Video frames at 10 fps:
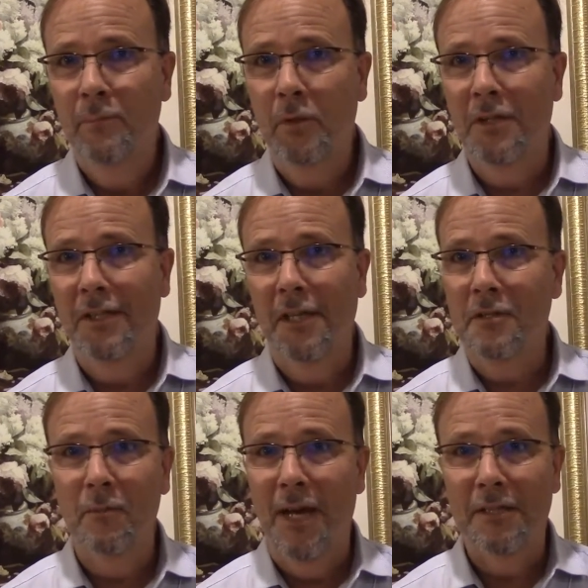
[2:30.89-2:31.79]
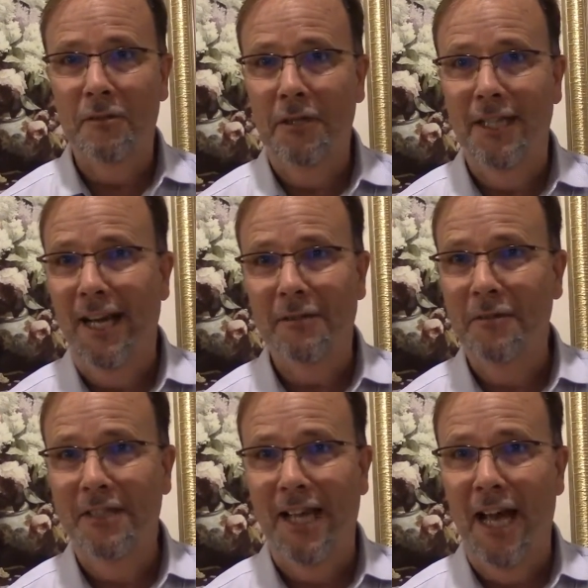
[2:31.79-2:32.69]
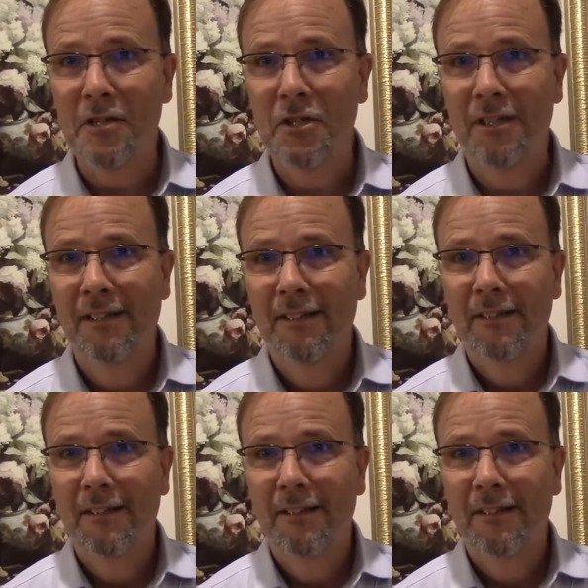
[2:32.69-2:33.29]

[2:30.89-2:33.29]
put the lesser magistrate doctrine into action.